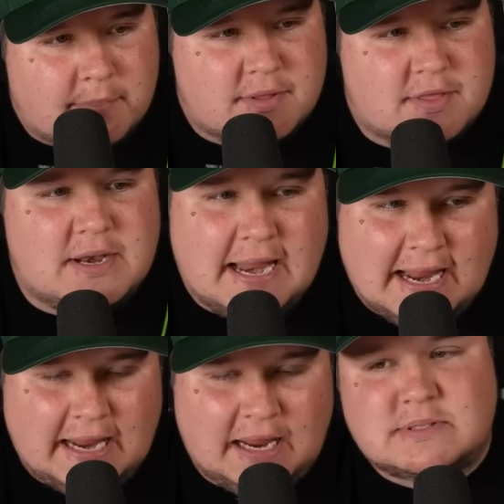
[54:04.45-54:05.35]
the
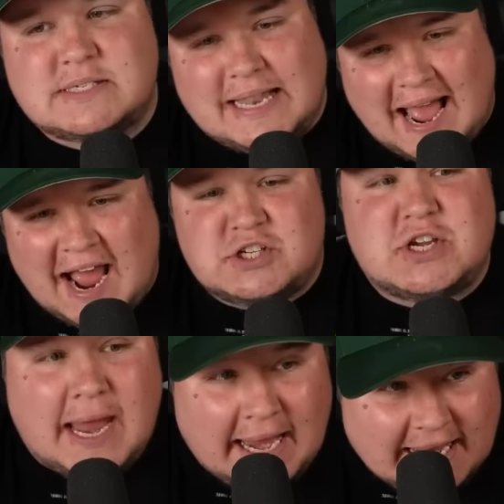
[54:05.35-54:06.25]
name, slash,
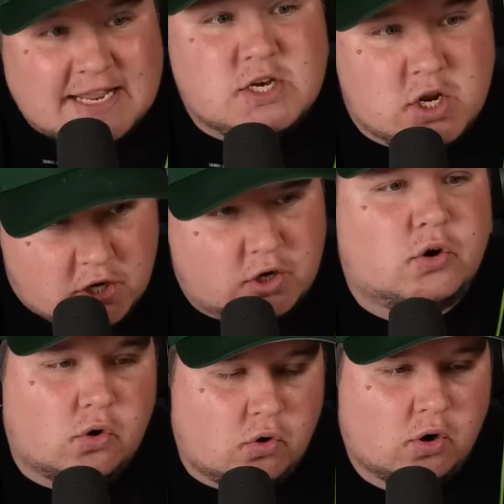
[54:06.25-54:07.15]
and
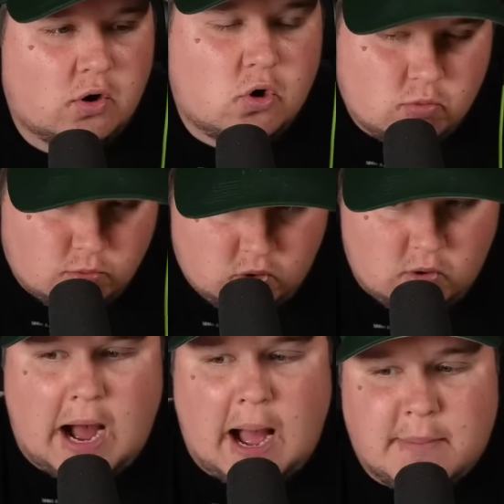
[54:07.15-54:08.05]
new
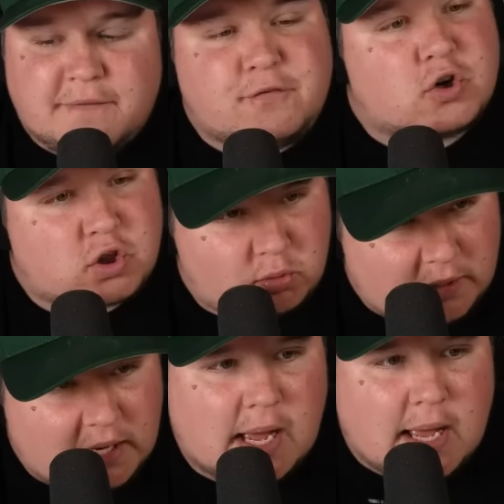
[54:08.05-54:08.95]
Muhammad for
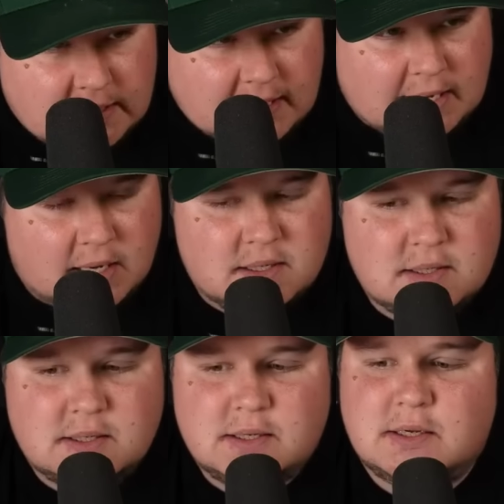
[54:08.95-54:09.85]
300
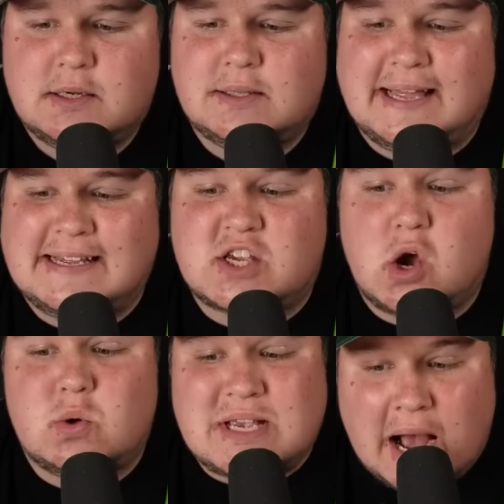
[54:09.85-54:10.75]
Let's
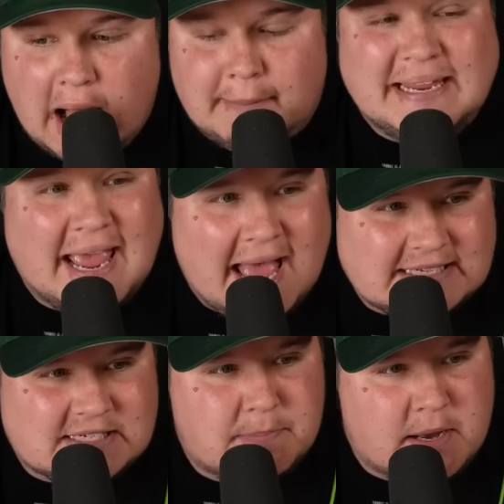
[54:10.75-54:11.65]
go Tommy
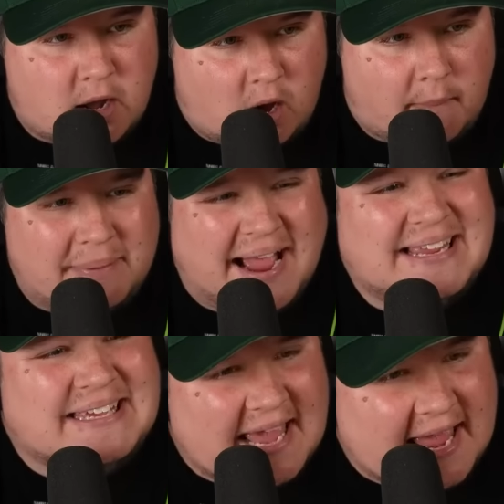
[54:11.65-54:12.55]
Aspinall by
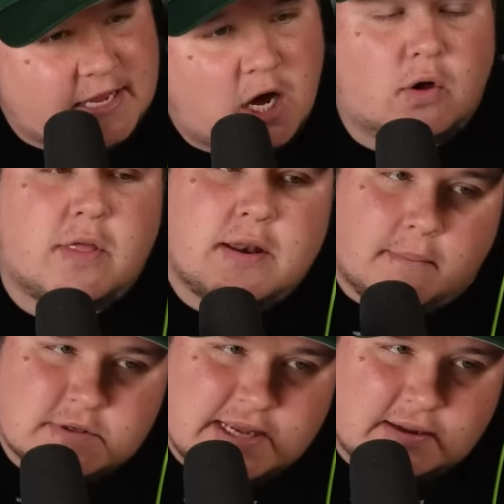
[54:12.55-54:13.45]
KO. The
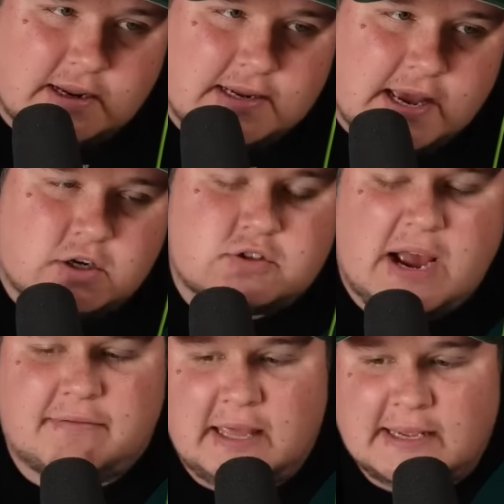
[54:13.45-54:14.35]
number's not out yet on
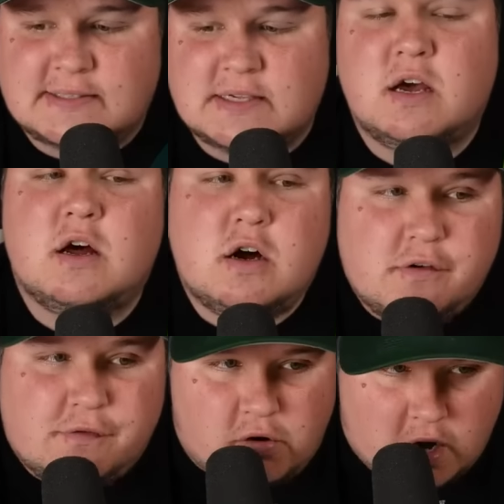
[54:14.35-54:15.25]
DraftKings
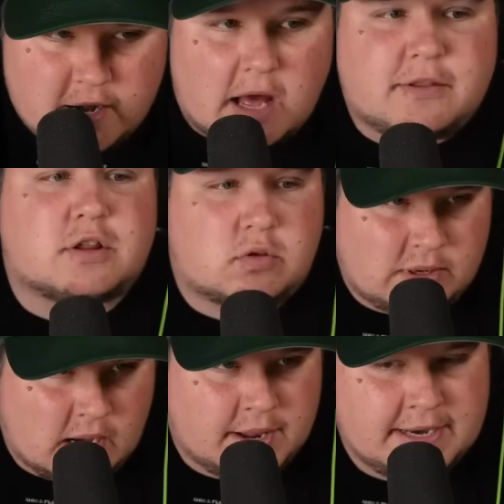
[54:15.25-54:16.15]
for another
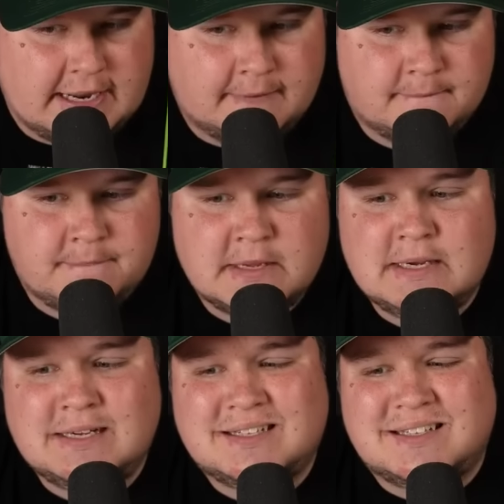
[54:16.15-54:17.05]
300.
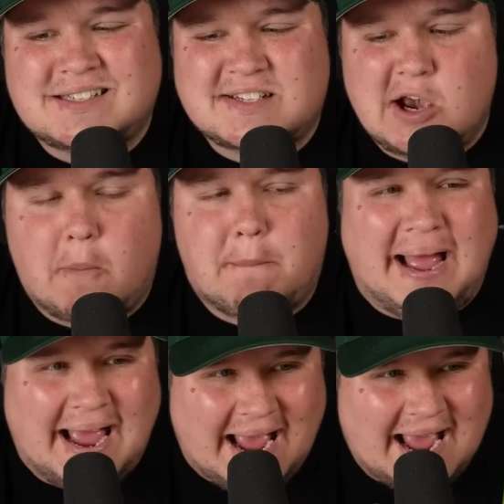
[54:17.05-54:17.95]
Let's go
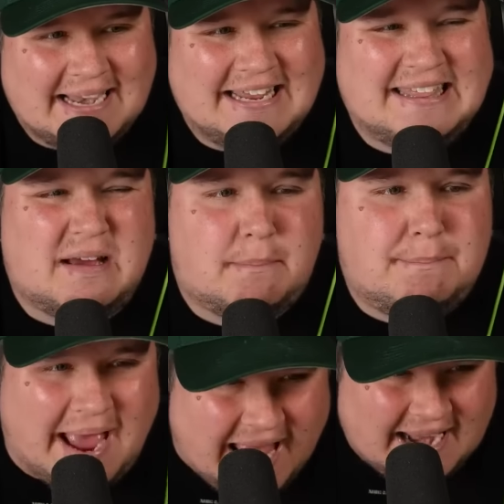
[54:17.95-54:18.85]
Paddy the
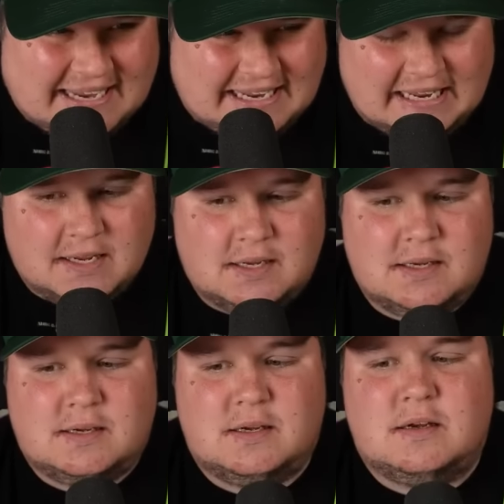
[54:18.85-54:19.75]
Baddy
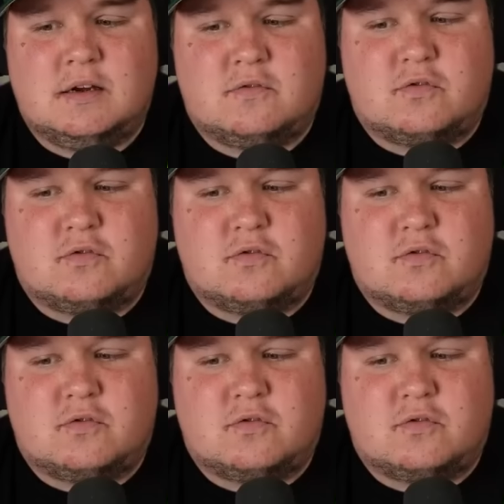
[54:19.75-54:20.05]
for